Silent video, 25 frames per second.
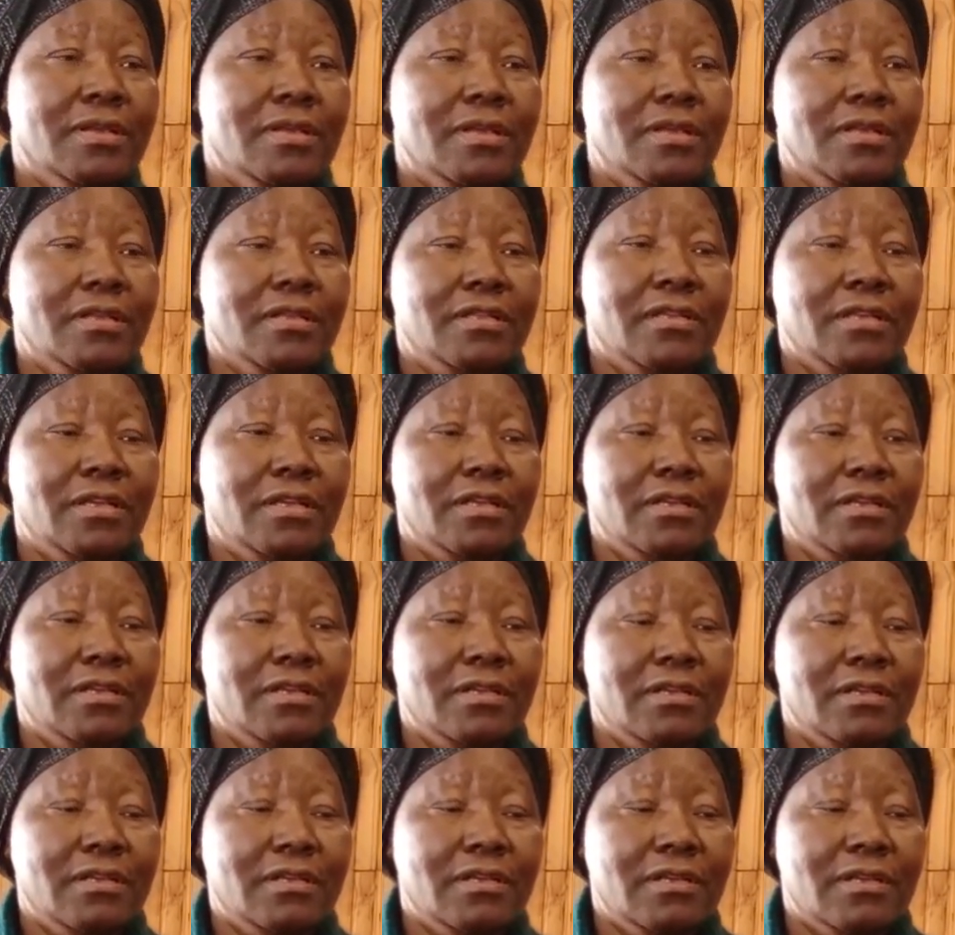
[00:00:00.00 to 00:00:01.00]
and
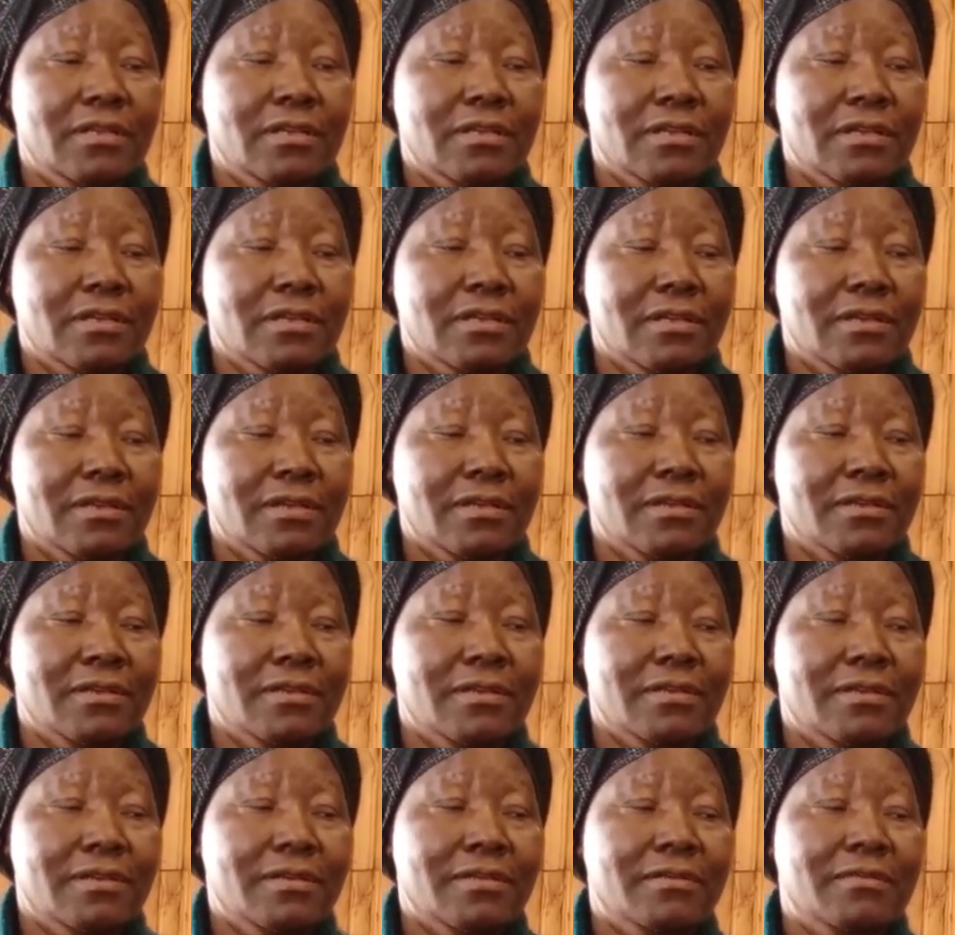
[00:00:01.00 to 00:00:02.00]
uh,
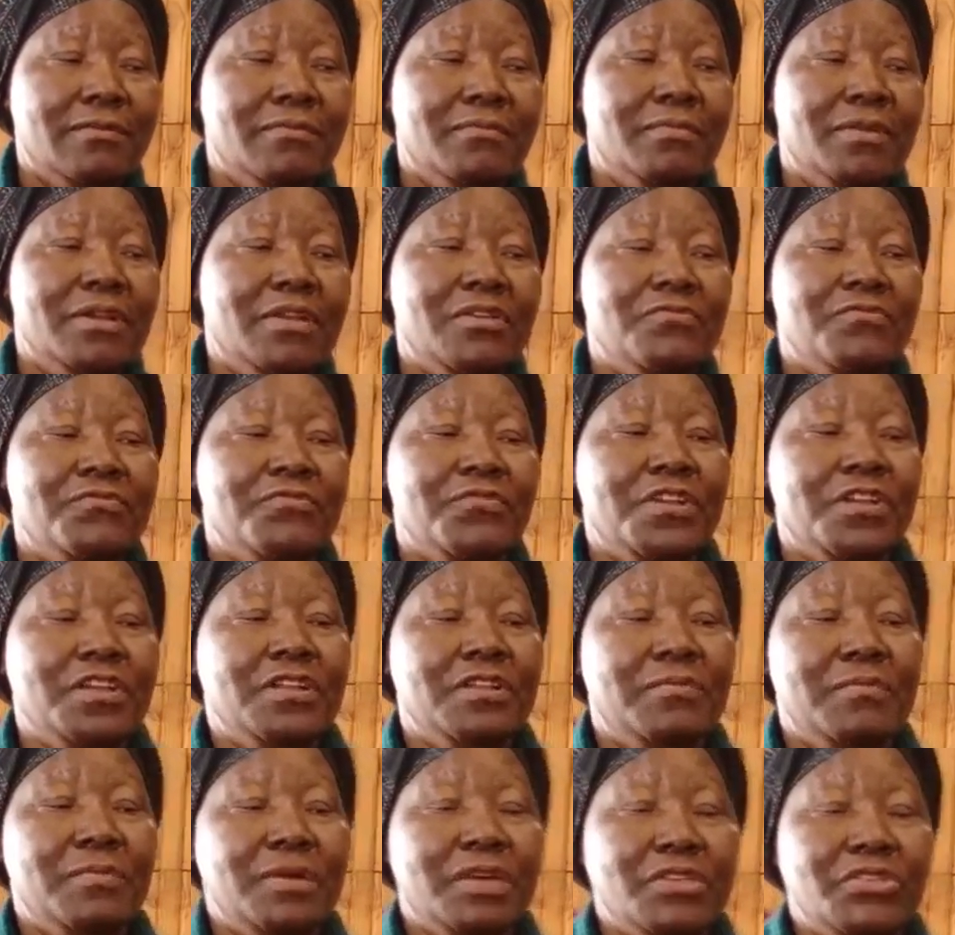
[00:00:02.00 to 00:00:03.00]
uh, my
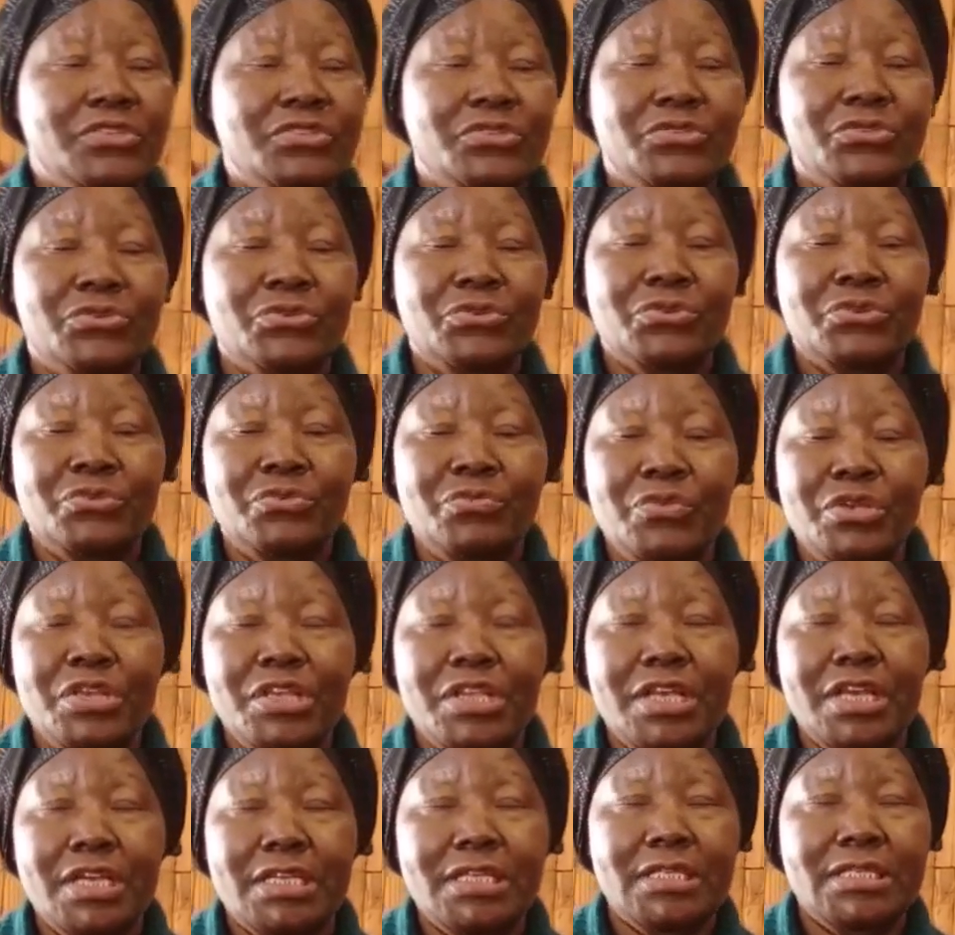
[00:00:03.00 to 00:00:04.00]
friend Maggie told
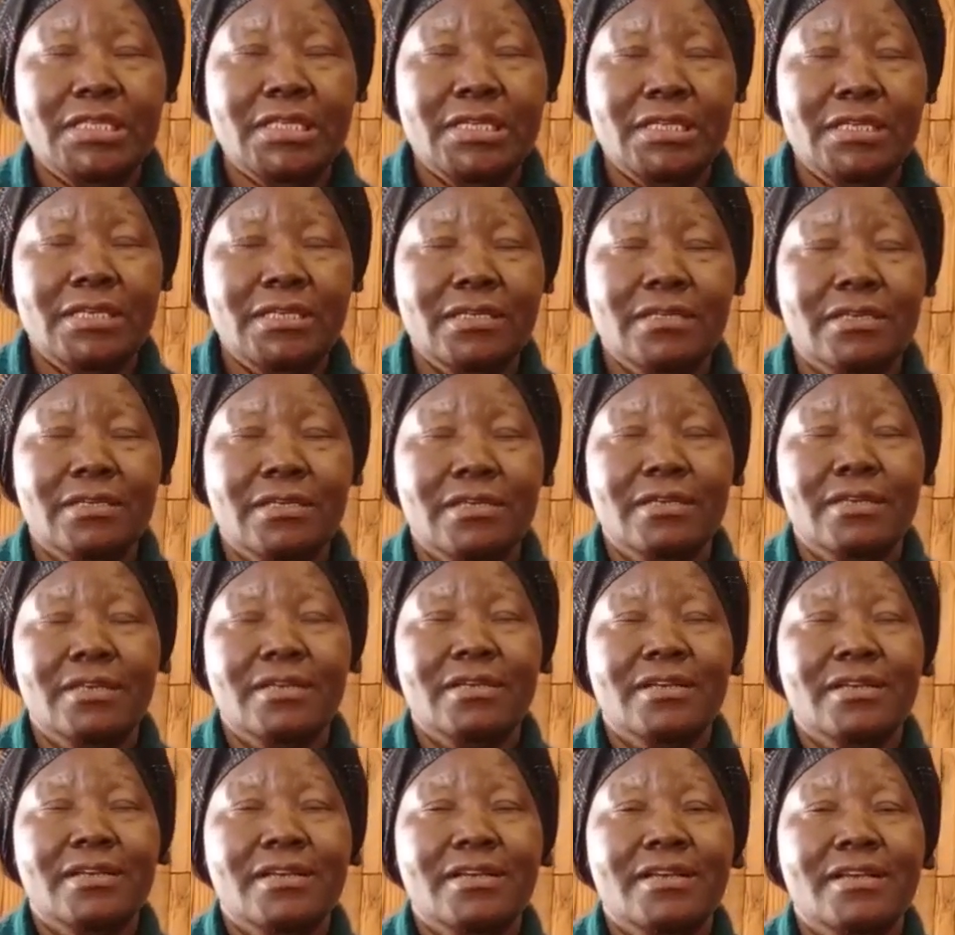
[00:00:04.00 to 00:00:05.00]
me that
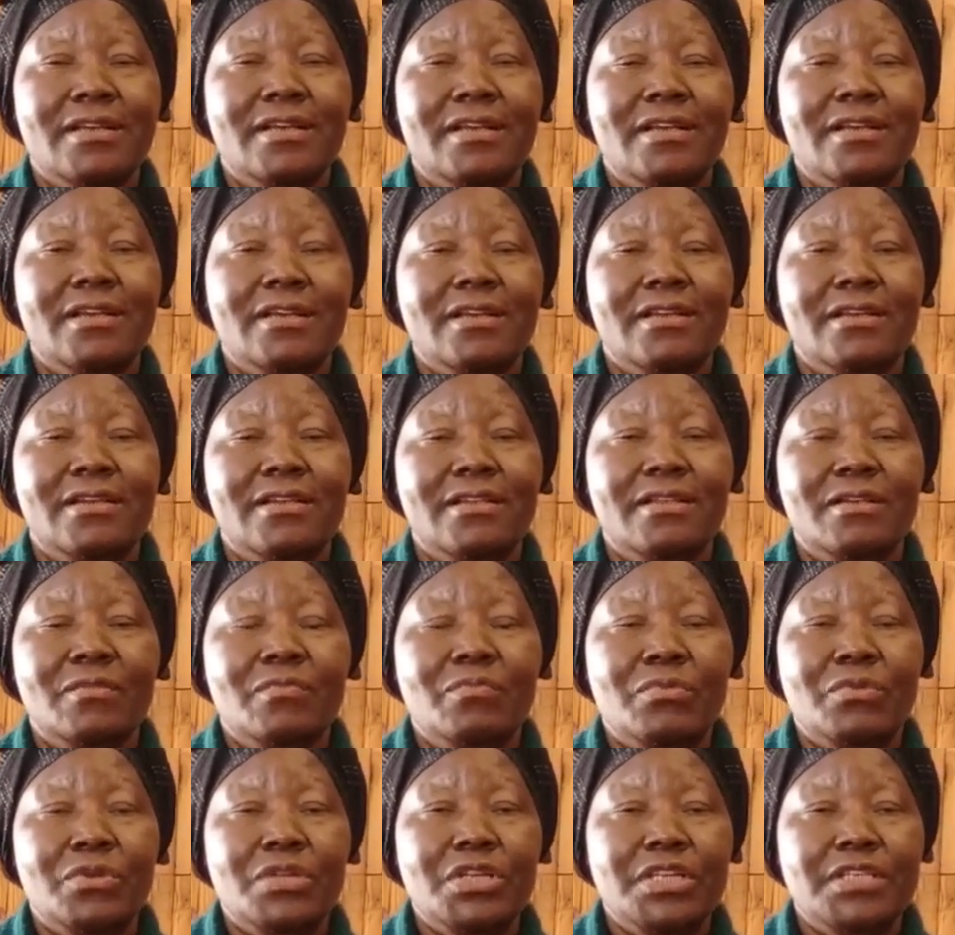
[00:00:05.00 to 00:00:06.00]
uh, uh,
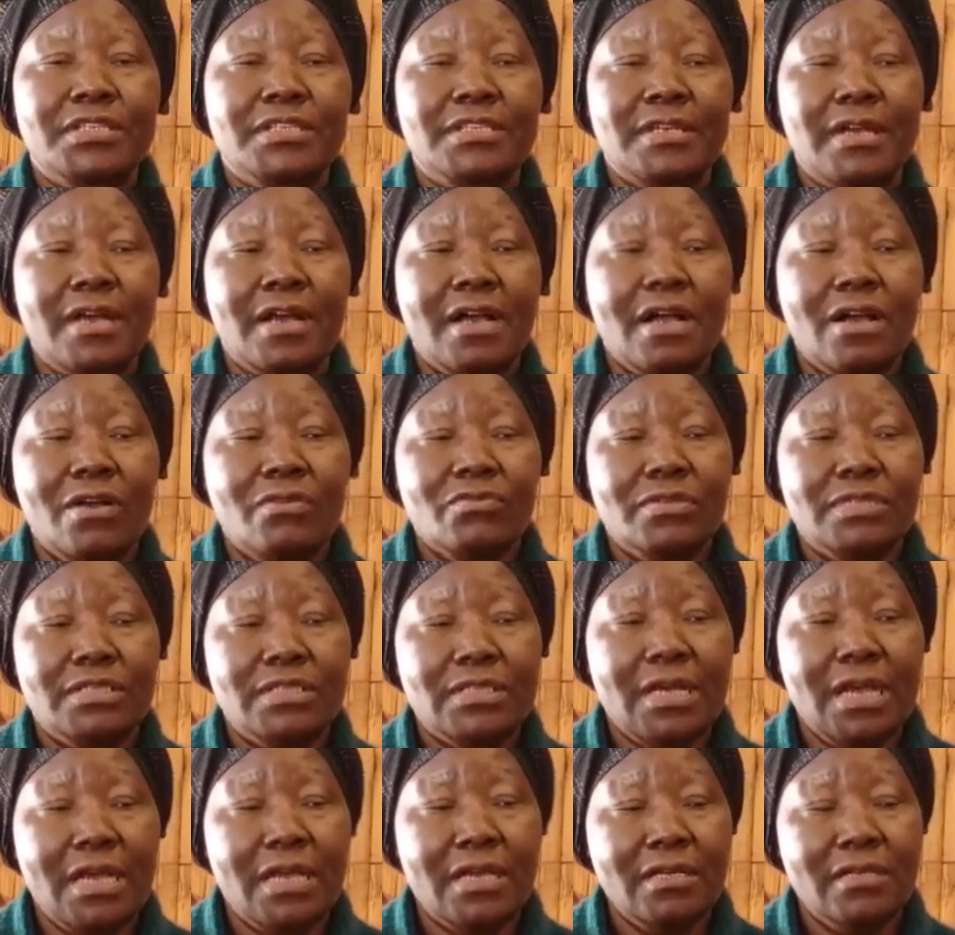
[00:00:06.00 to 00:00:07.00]
the police are
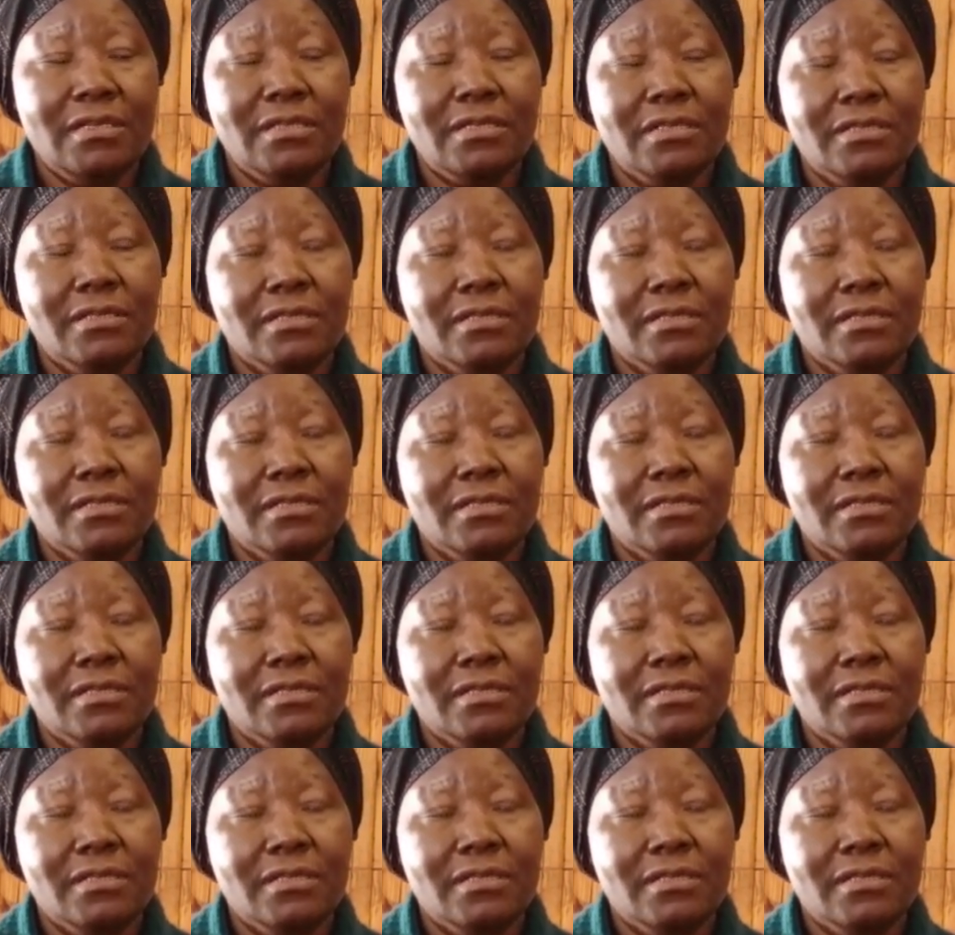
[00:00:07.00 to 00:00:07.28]
outside.